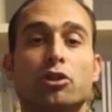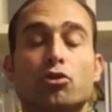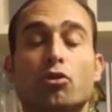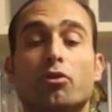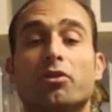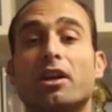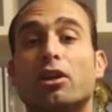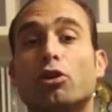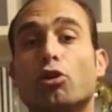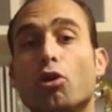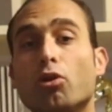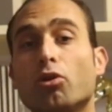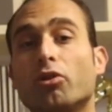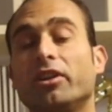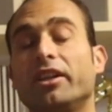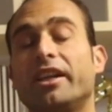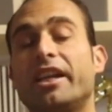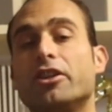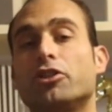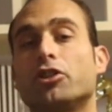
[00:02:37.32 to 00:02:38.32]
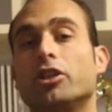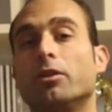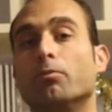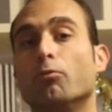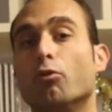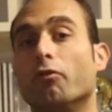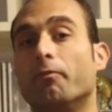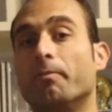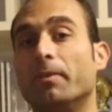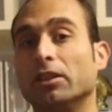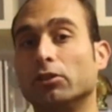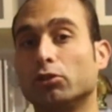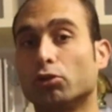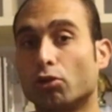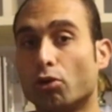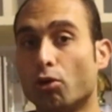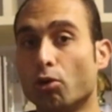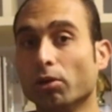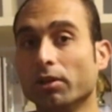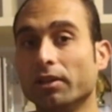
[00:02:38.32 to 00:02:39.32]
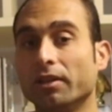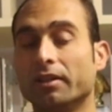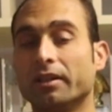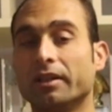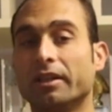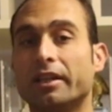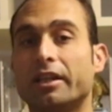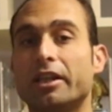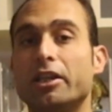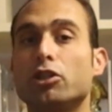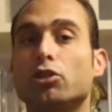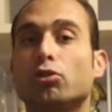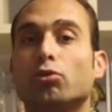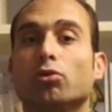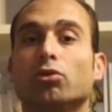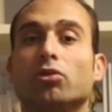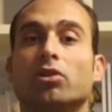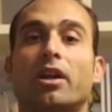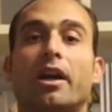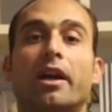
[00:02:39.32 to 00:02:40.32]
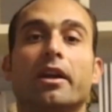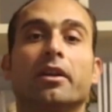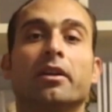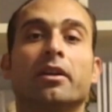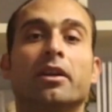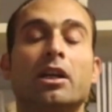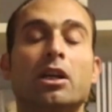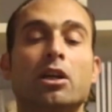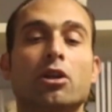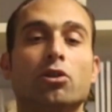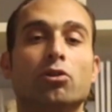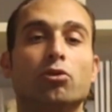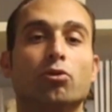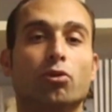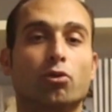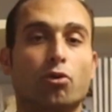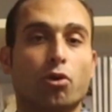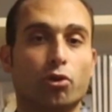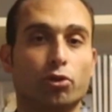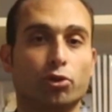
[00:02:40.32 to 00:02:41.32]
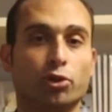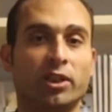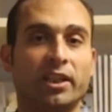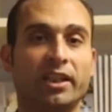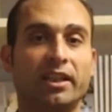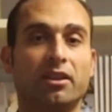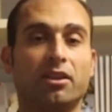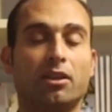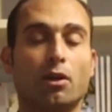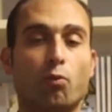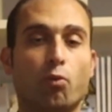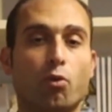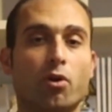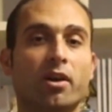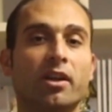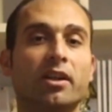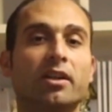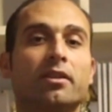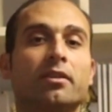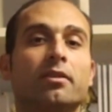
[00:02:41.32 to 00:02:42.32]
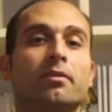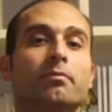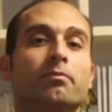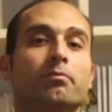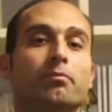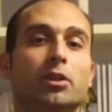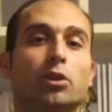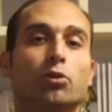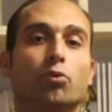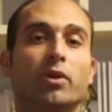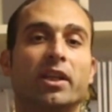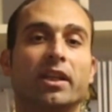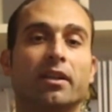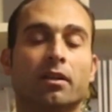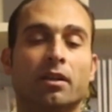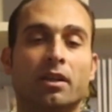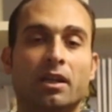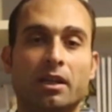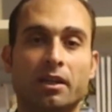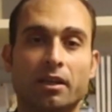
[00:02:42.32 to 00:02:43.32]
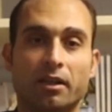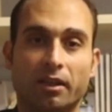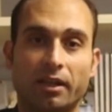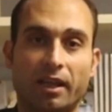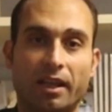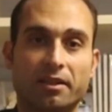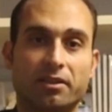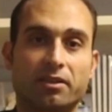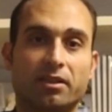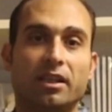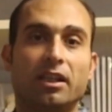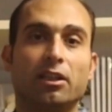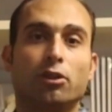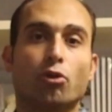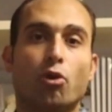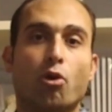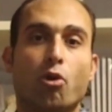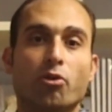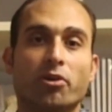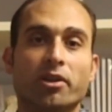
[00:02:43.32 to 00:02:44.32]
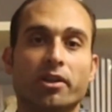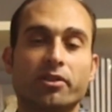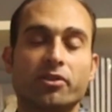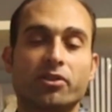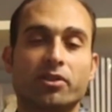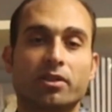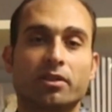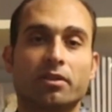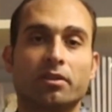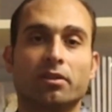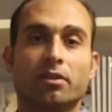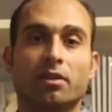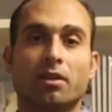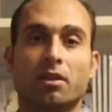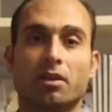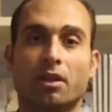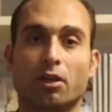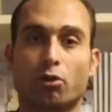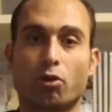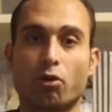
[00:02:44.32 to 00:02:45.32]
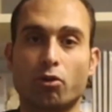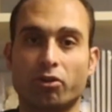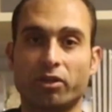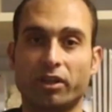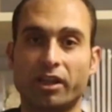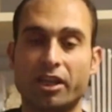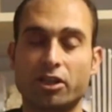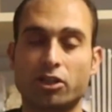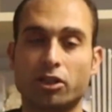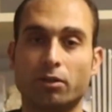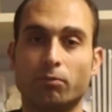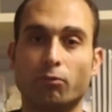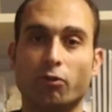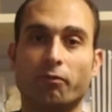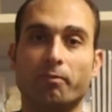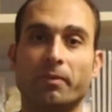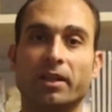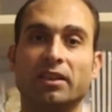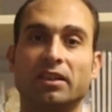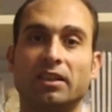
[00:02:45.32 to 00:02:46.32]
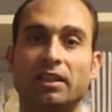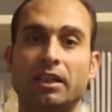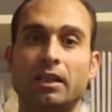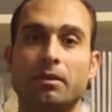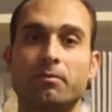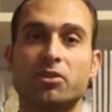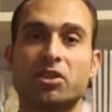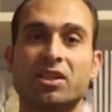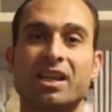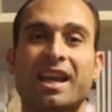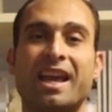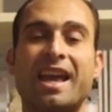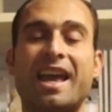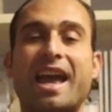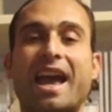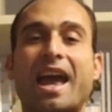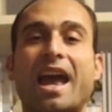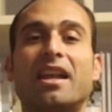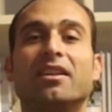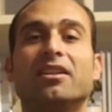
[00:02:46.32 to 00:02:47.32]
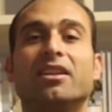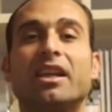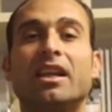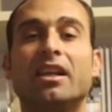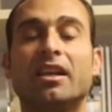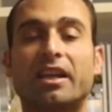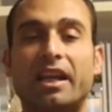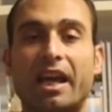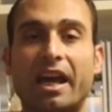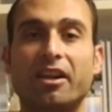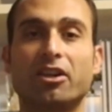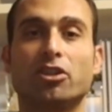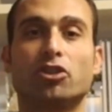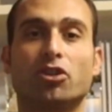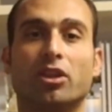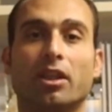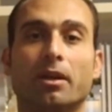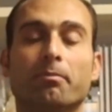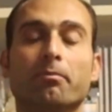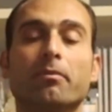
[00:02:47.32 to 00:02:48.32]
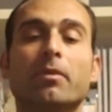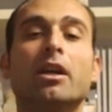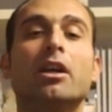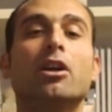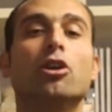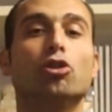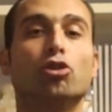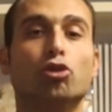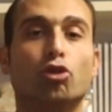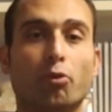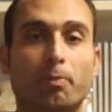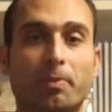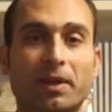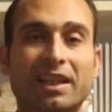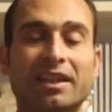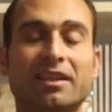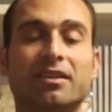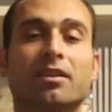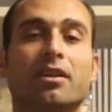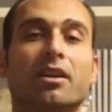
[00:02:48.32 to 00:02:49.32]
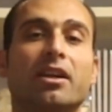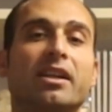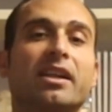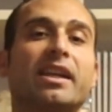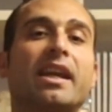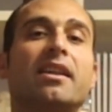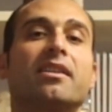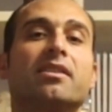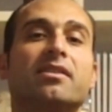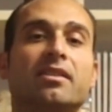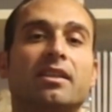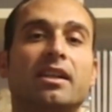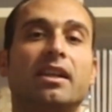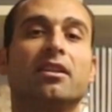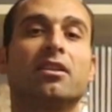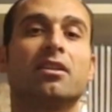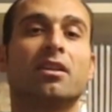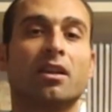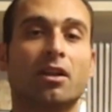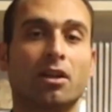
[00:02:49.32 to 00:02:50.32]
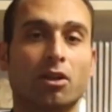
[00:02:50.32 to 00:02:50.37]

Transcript: So the co-creation movement role is to try to coordinate the work between real estate owners, the co-creation movement teams, and encourage them to build real estate,